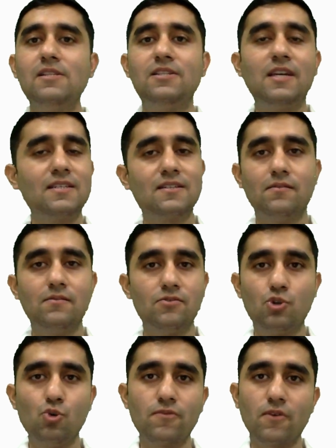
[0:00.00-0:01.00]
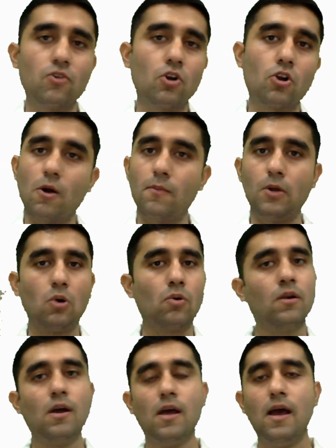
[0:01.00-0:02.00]
will just choose one of the drop
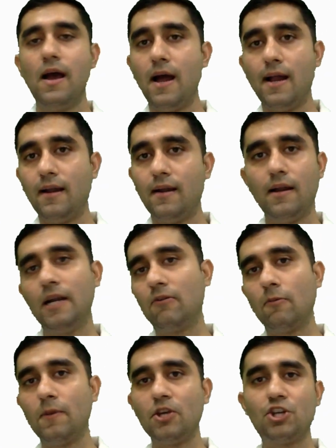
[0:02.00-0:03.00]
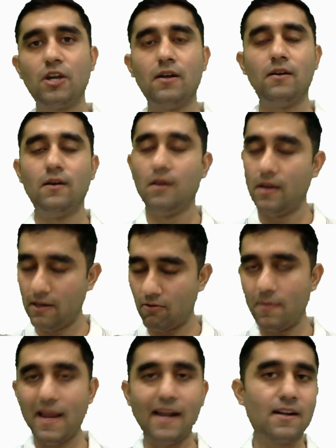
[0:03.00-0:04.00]
down and it will be shared, it will
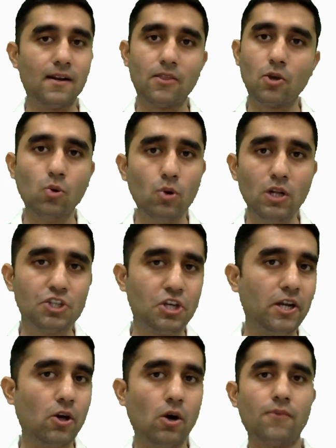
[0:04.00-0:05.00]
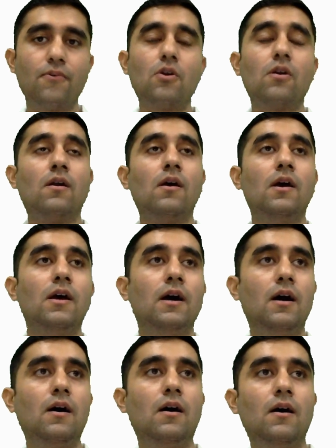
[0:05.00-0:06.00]
be entered in the Google Sheet. Or if you're
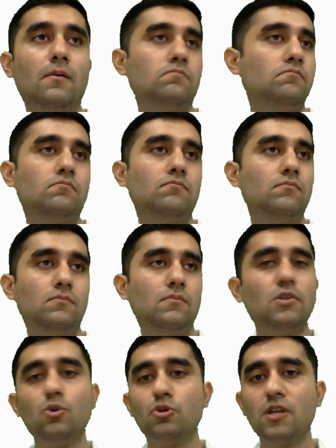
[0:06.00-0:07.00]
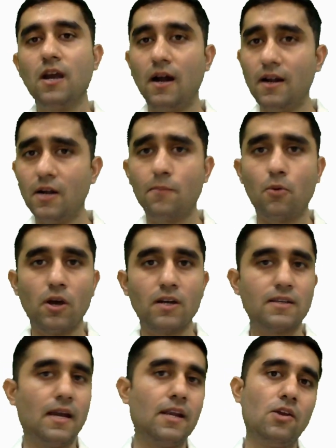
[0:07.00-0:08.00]
uh, using one hundred
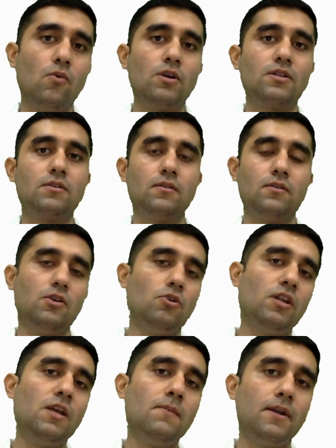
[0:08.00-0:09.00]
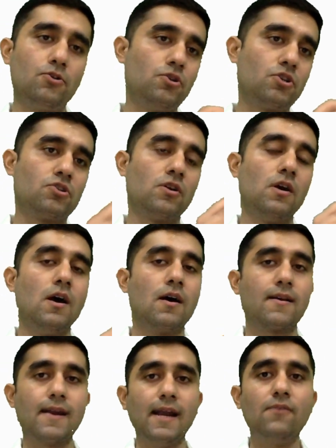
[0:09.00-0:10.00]
products and you want your teammate to just
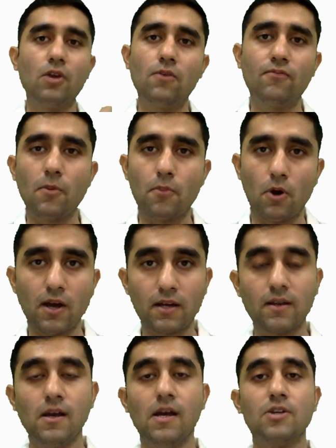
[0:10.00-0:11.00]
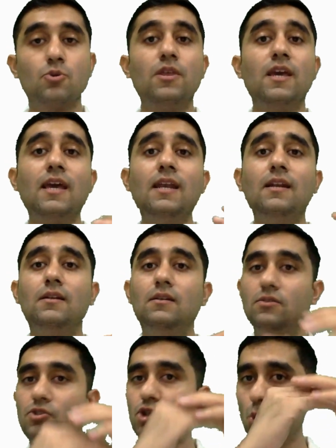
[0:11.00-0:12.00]
write one of the product, so they can
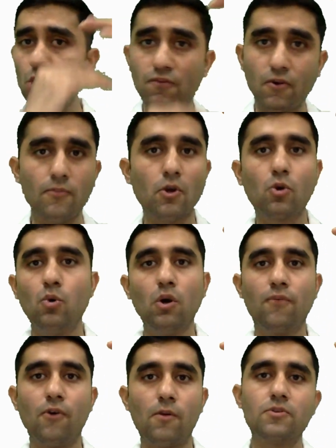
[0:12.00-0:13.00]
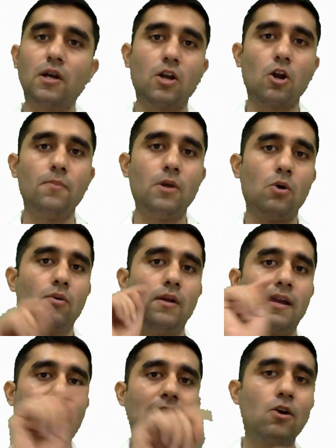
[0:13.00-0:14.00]
choose from the Google Forms a drop down
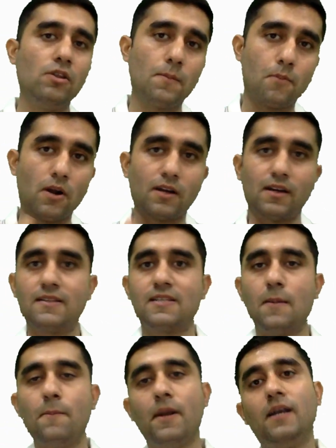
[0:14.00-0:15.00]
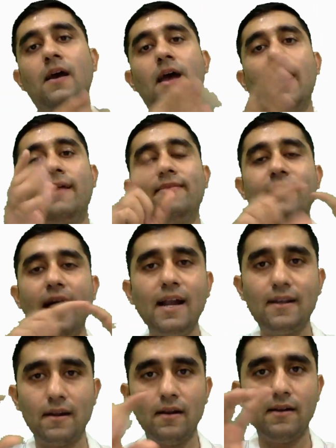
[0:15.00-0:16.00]
and click on the product and submit, and
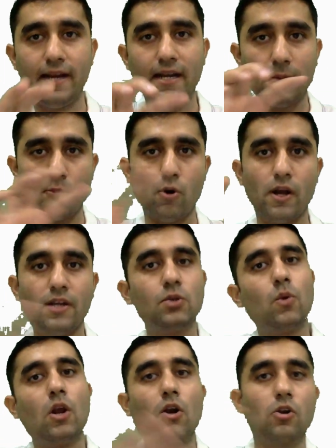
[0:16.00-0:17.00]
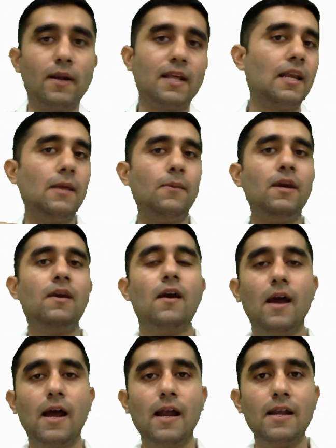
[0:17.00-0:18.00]
that data point will automatically be
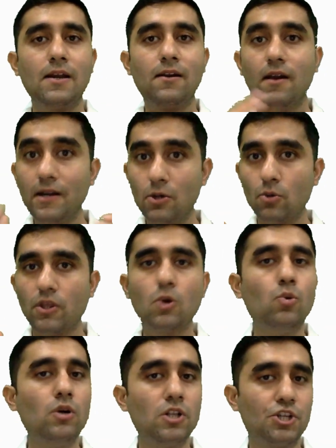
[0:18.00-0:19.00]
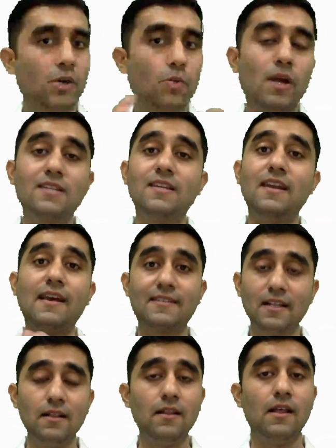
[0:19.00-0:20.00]
entered into the Google Sheet. Whereas in
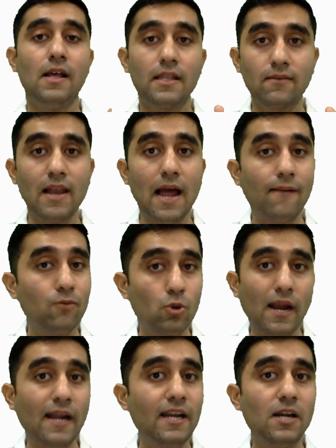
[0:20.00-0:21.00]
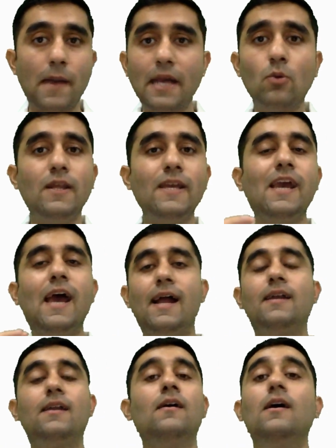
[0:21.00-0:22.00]
Excel, they will have to write it manually,
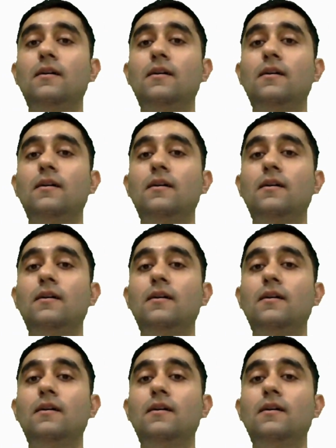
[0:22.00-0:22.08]
and